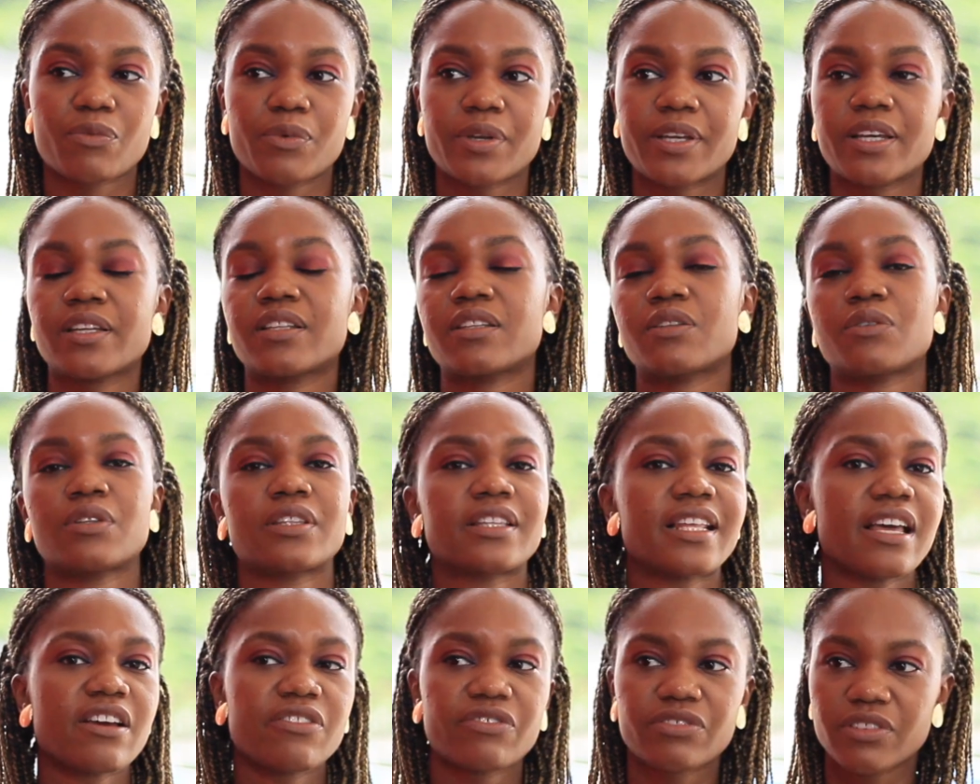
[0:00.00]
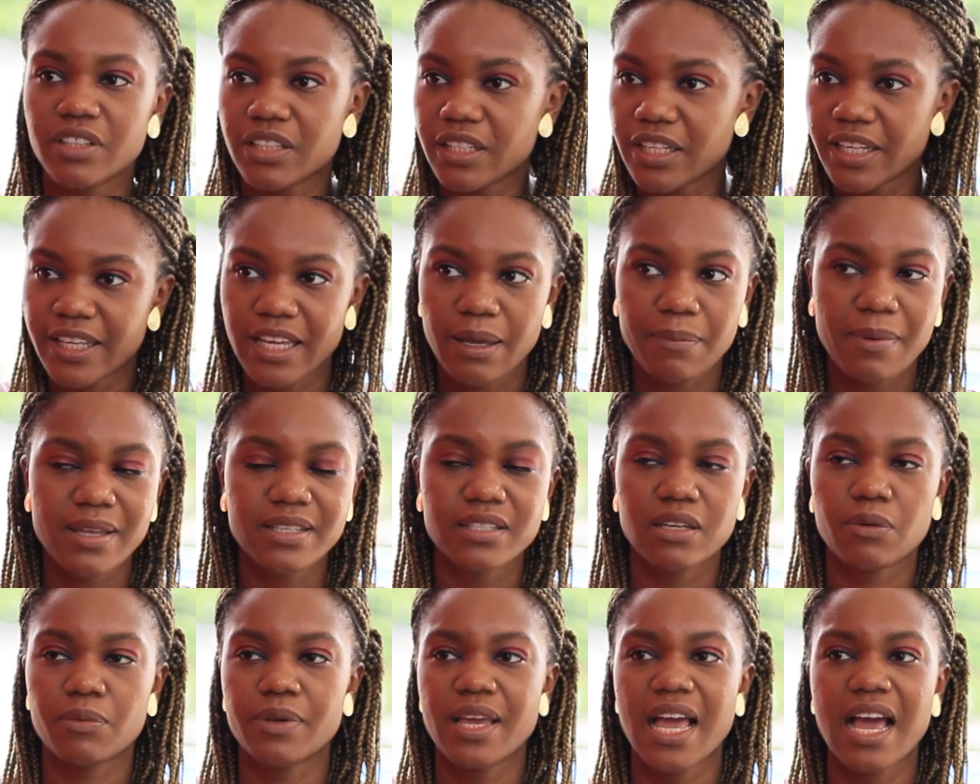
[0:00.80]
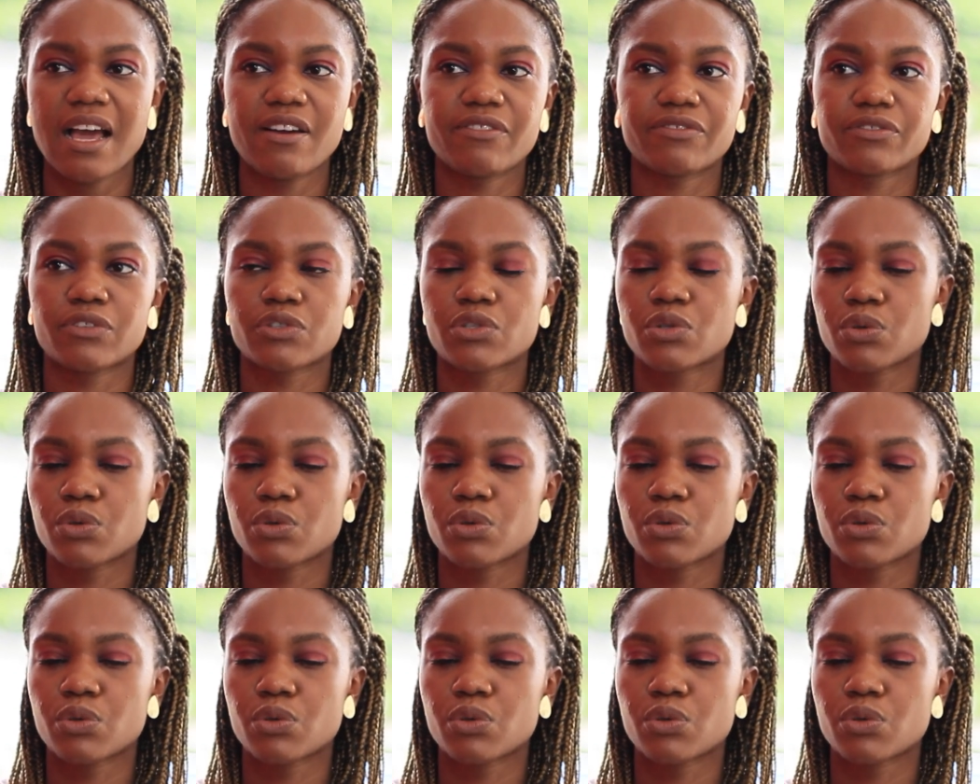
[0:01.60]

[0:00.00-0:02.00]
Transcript: We can definitely get better. We have the